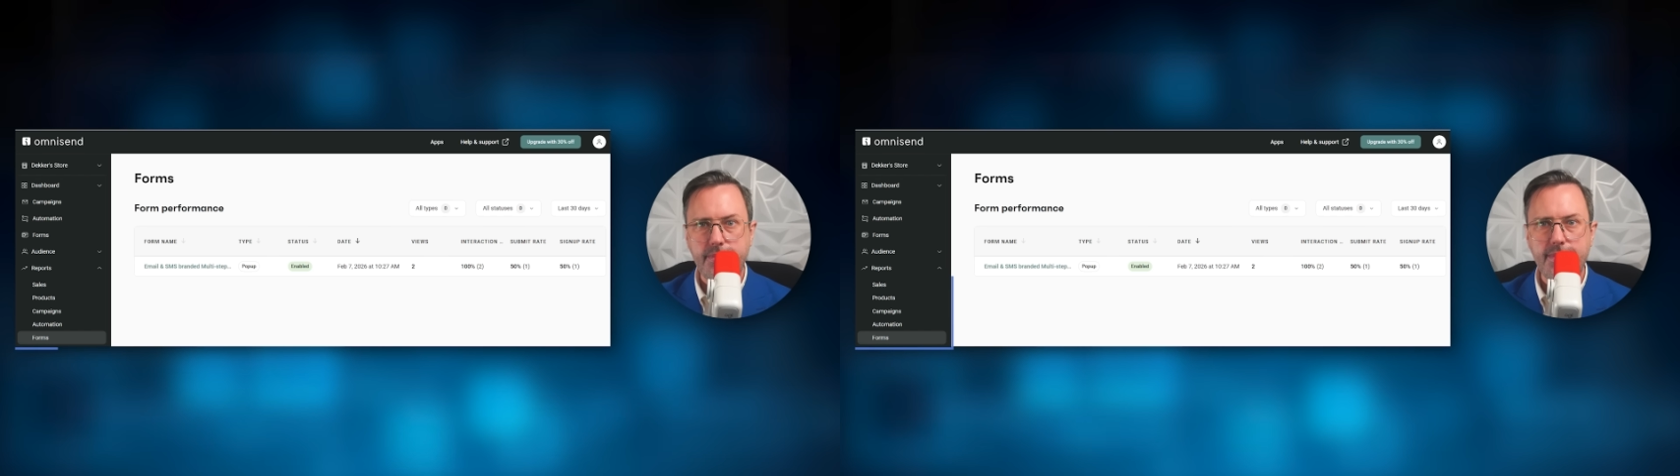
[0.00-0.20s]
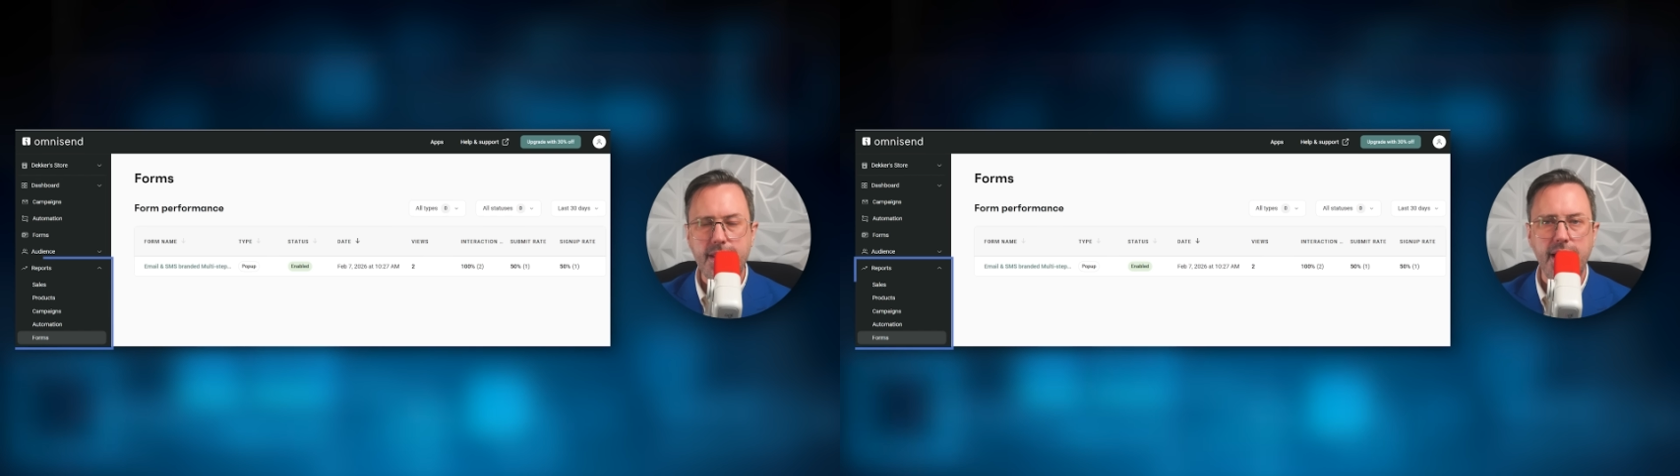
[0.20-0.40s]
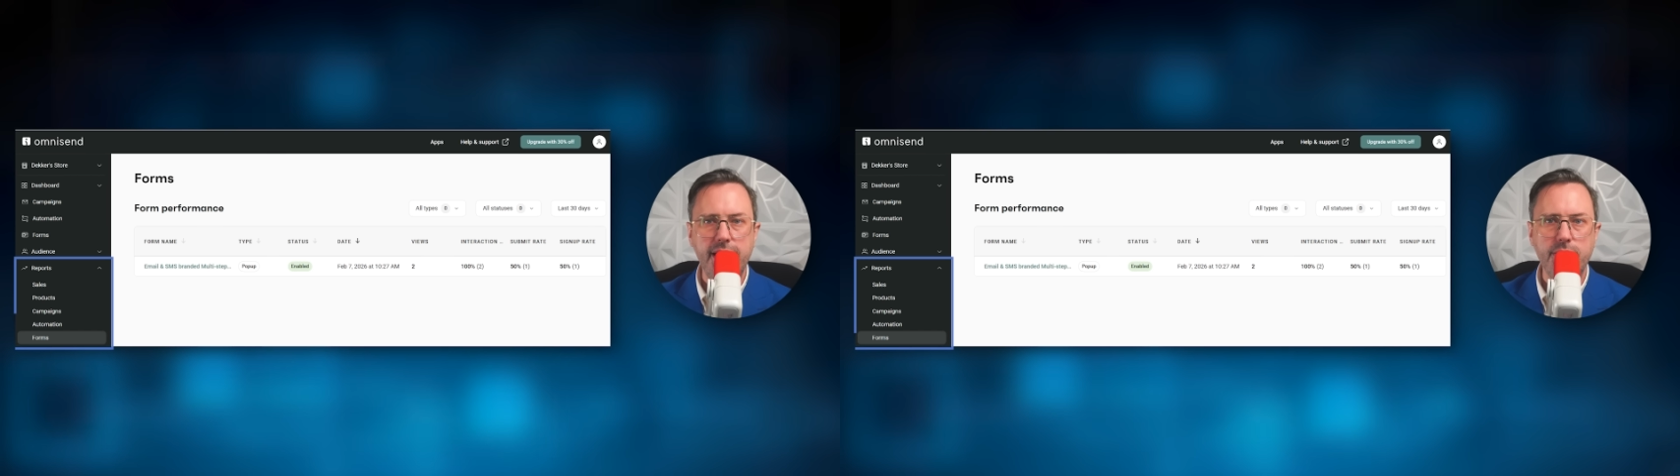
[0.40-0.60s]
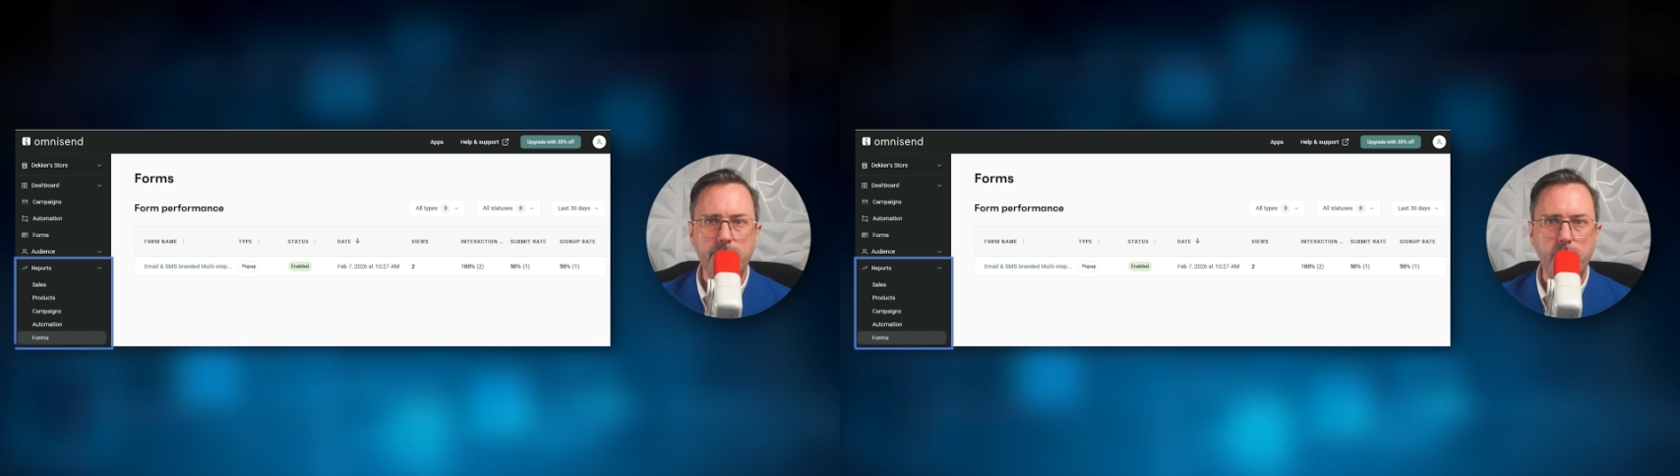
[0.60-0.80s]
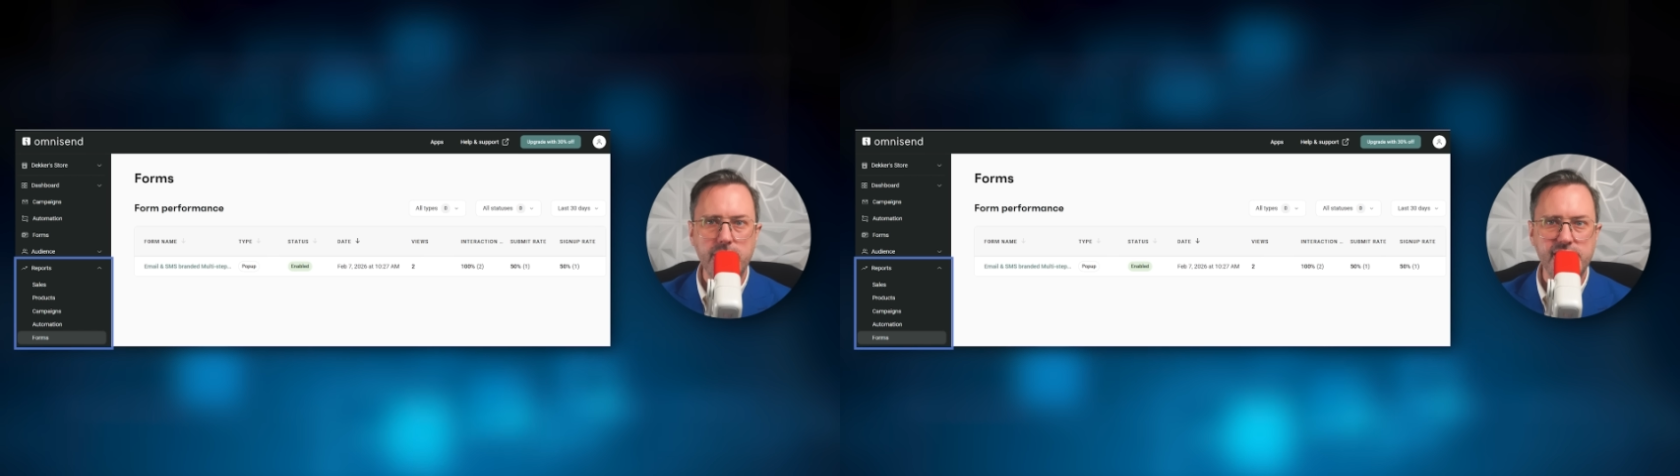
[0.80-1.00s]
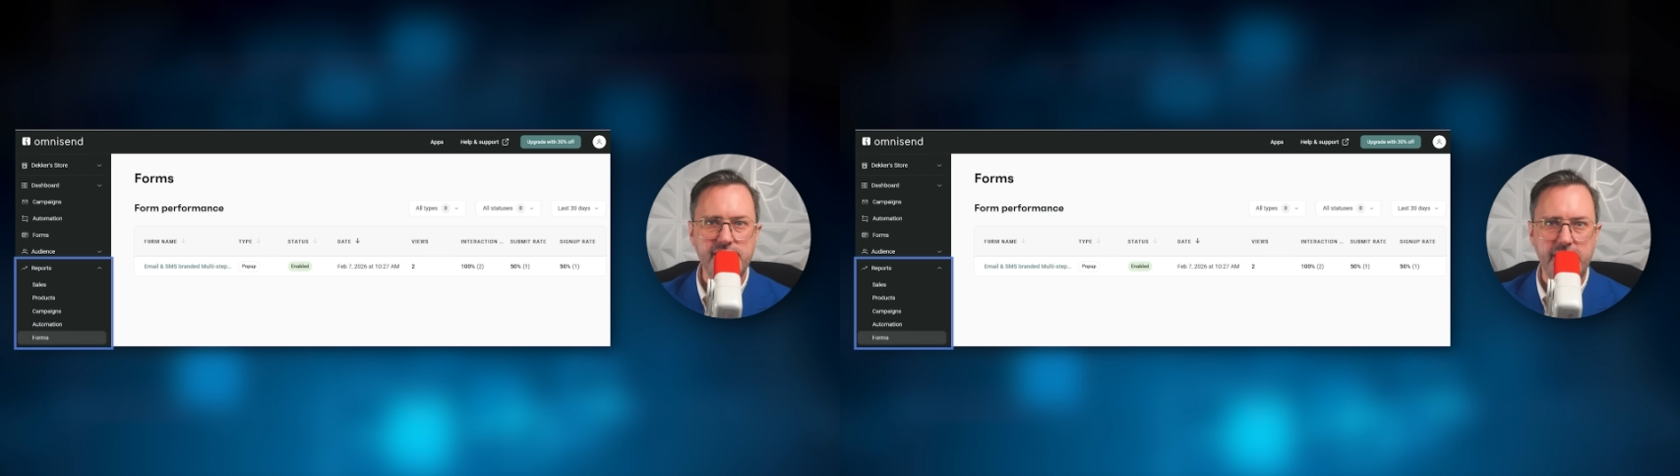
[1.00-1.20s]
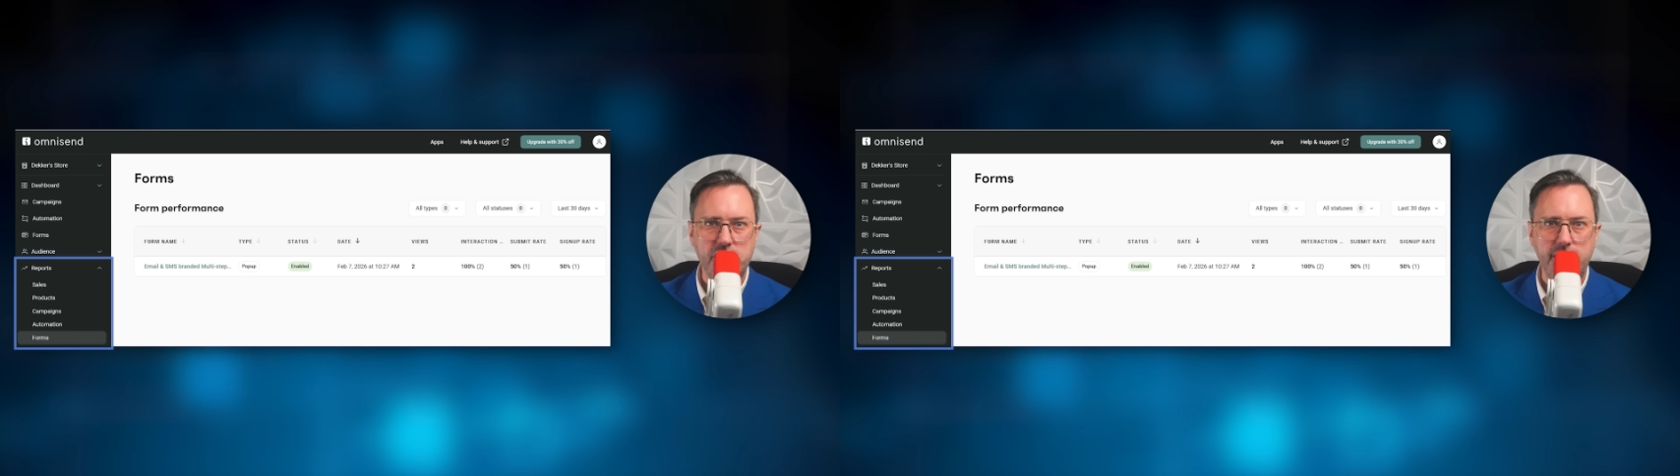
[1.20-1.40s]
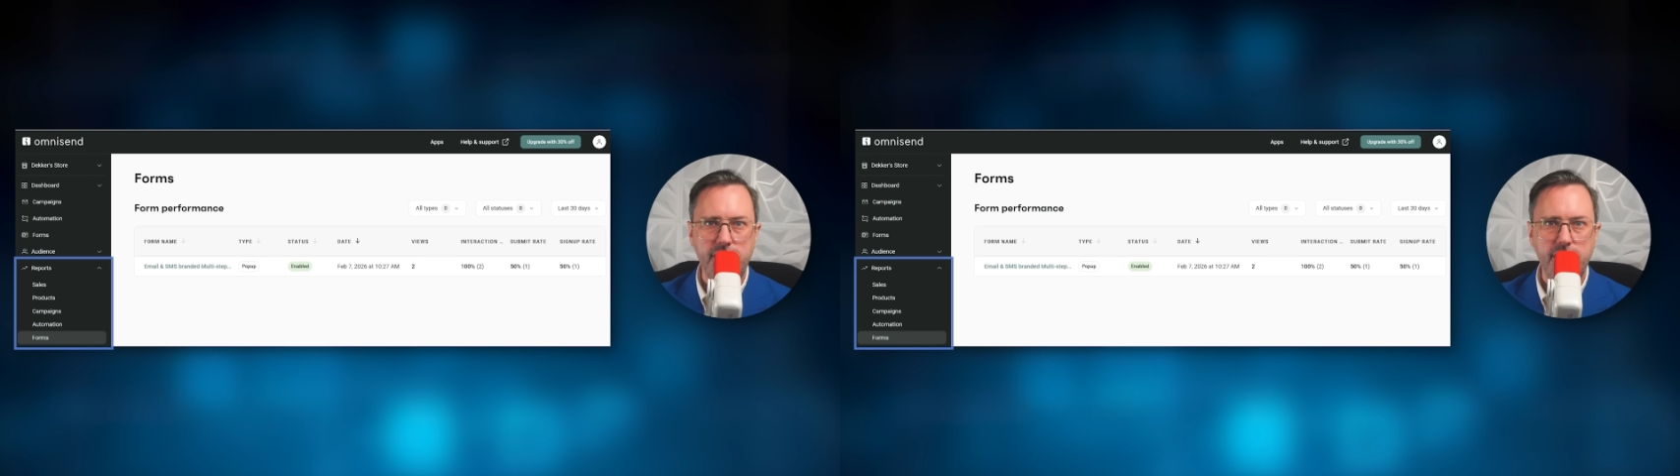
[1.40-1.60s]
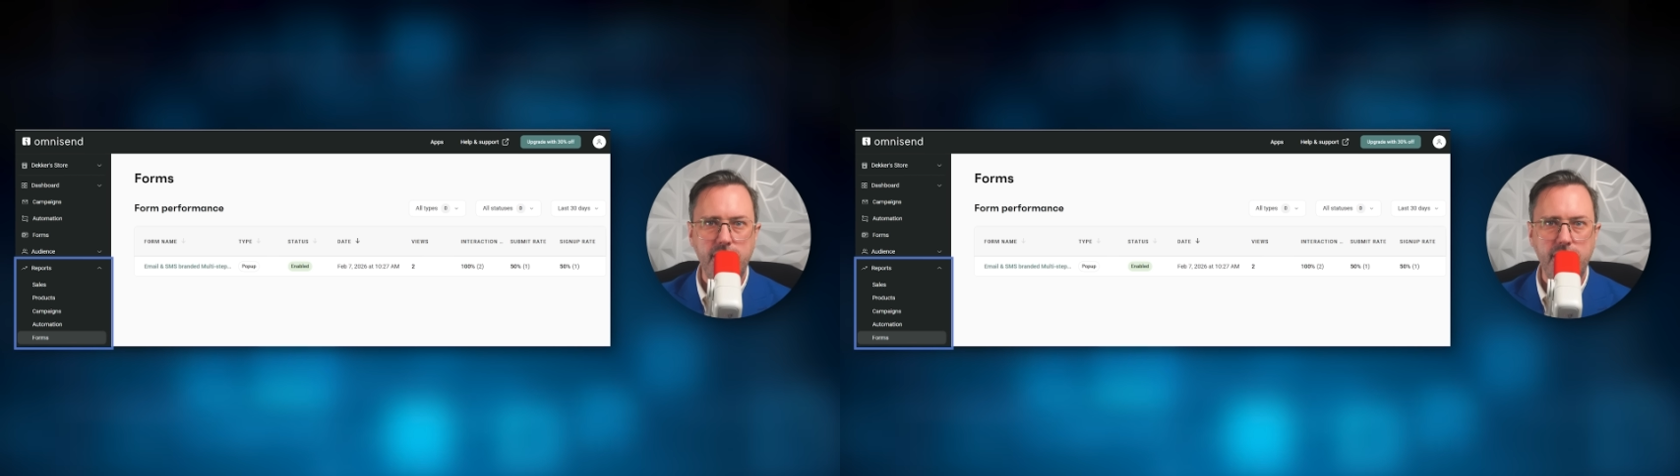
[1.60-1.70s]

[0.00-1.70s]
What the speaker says: In the reports section,